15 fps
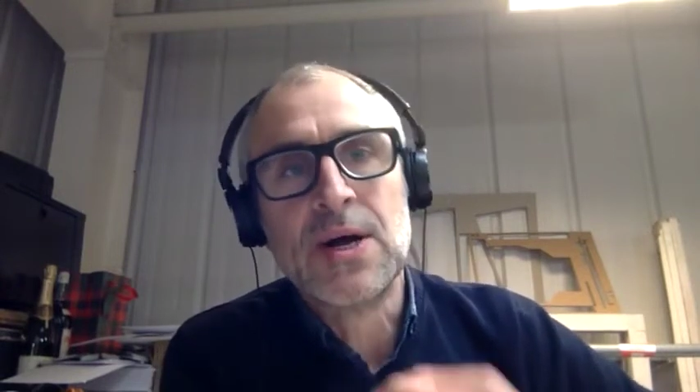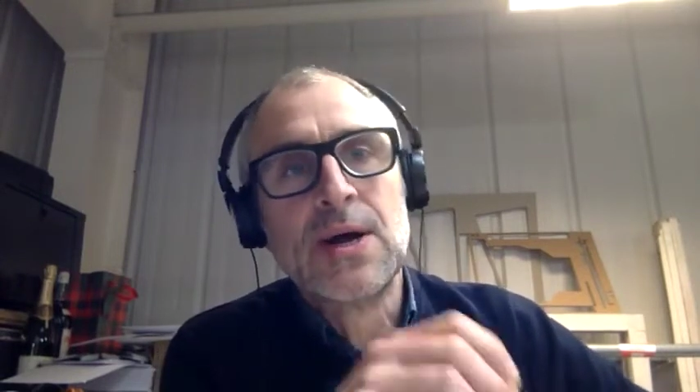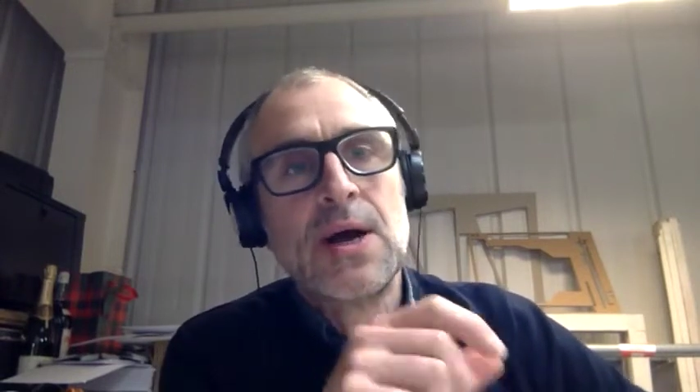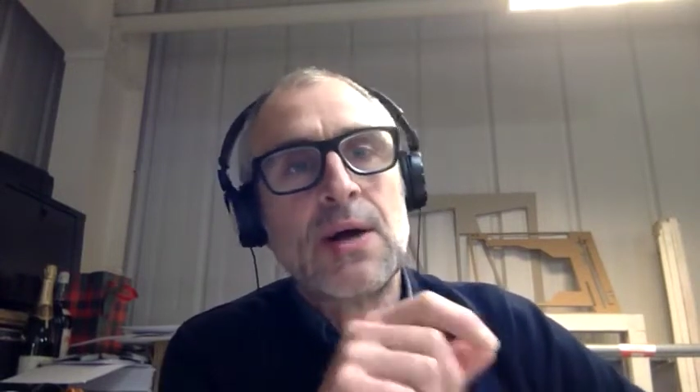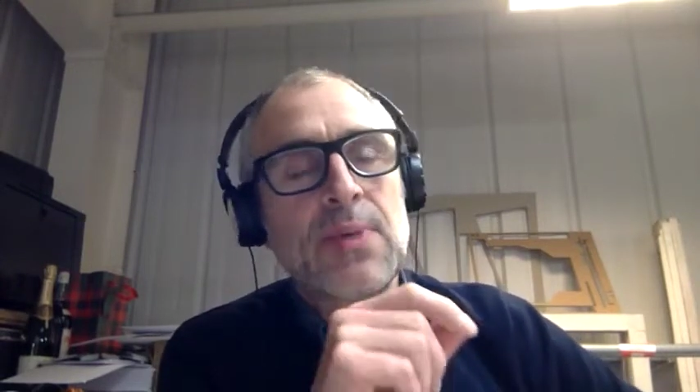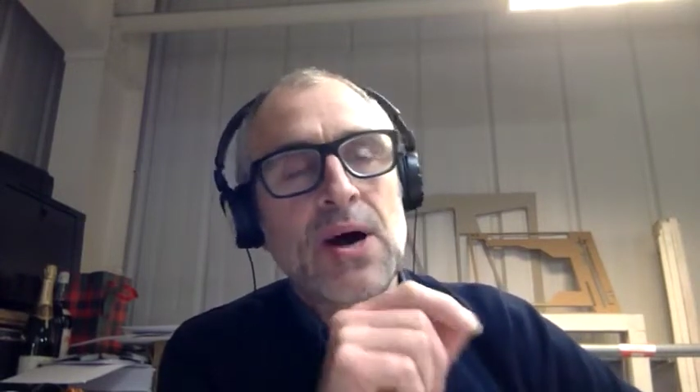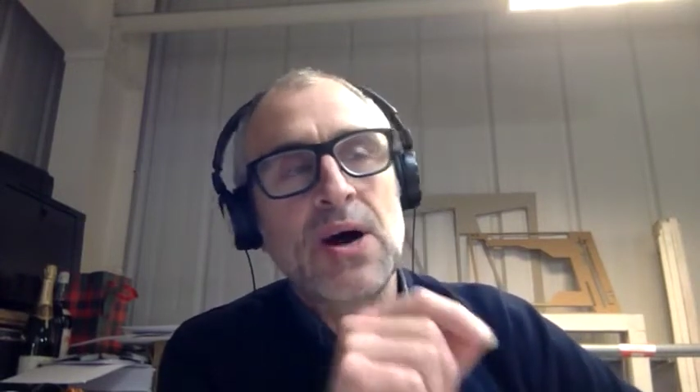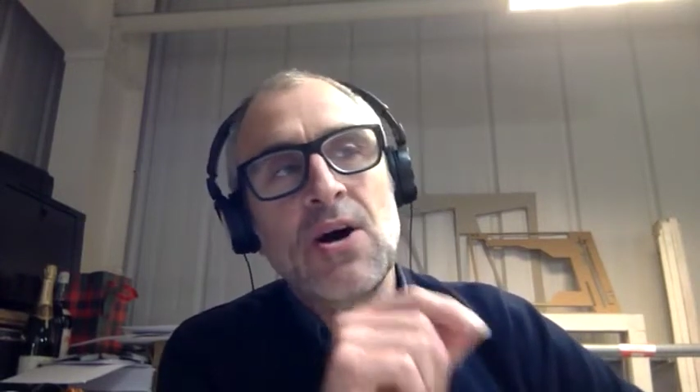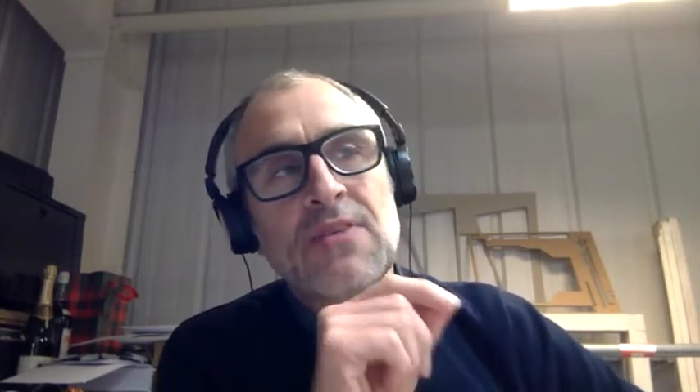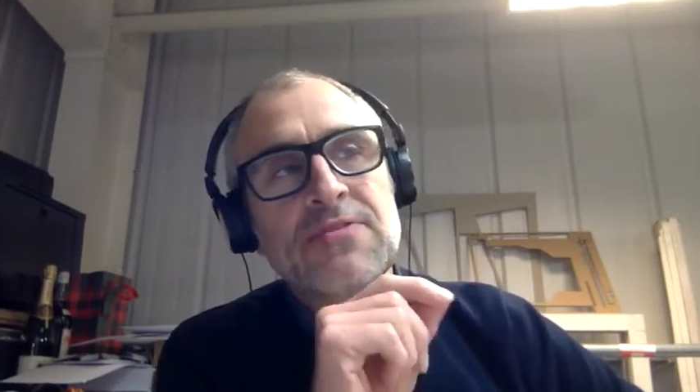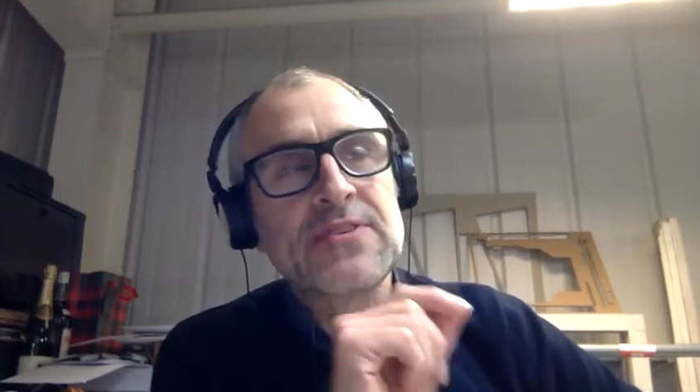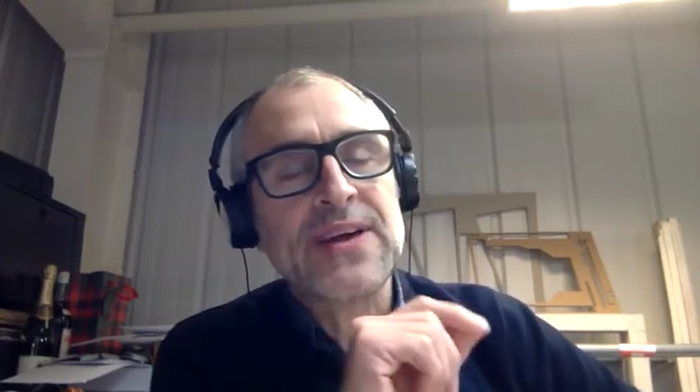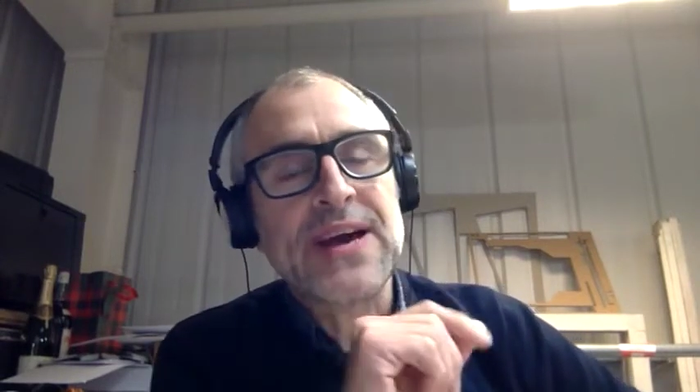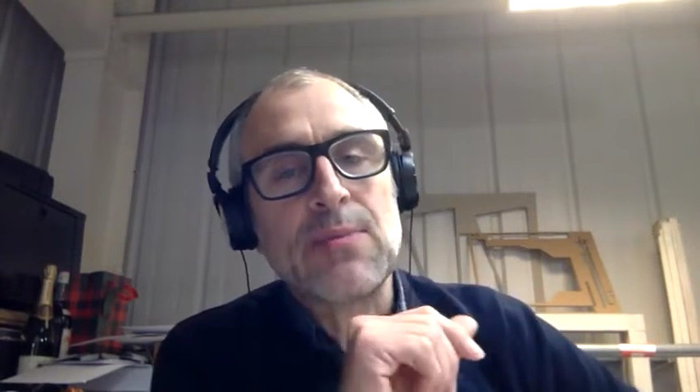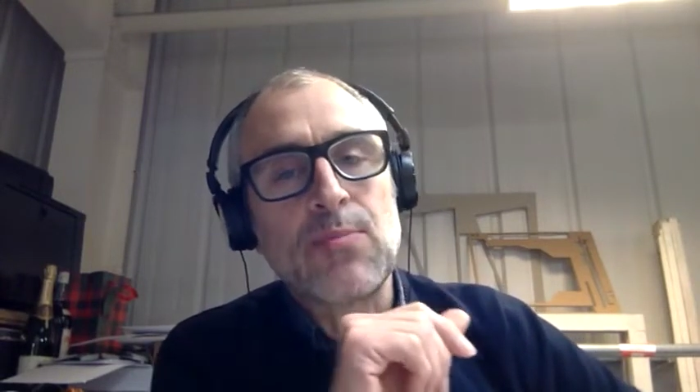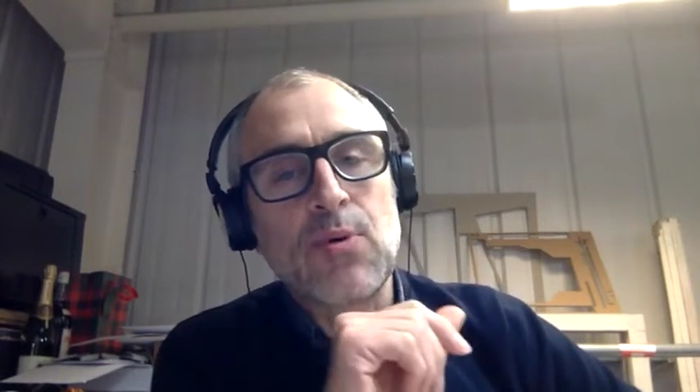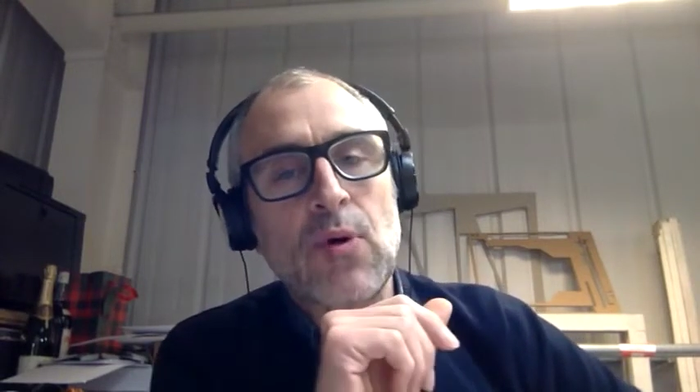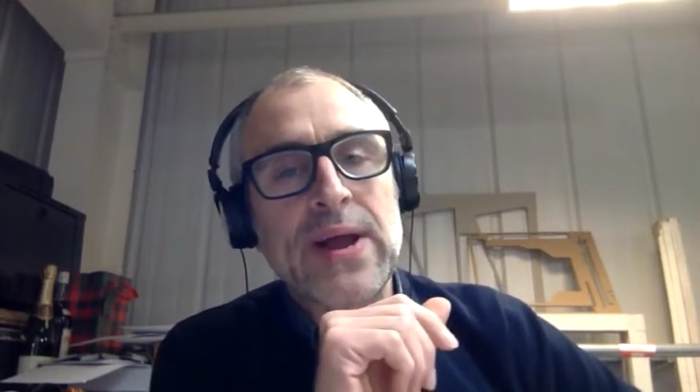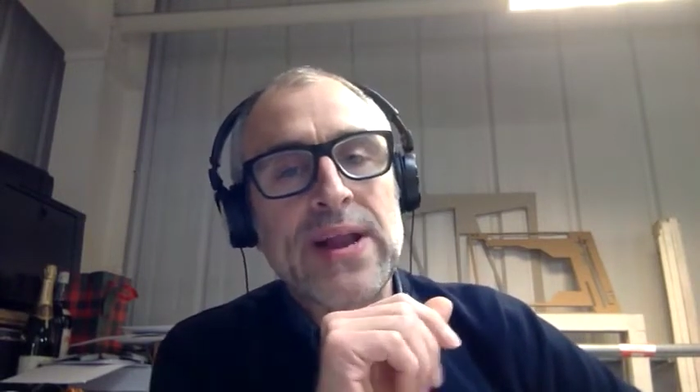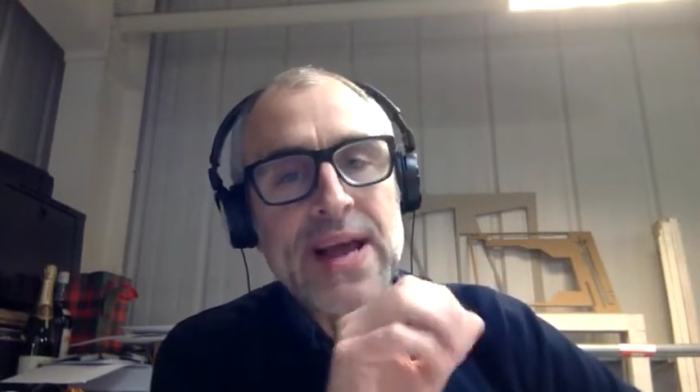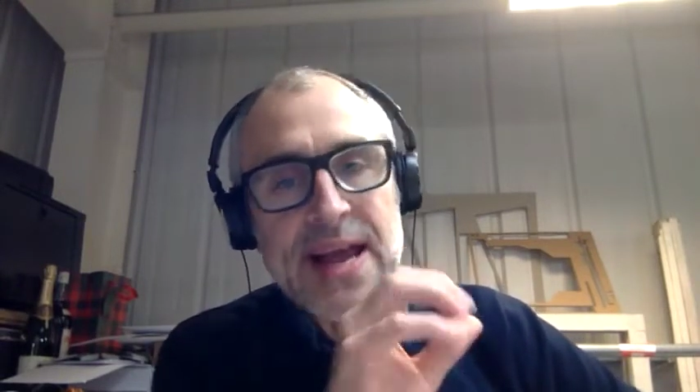But after that point,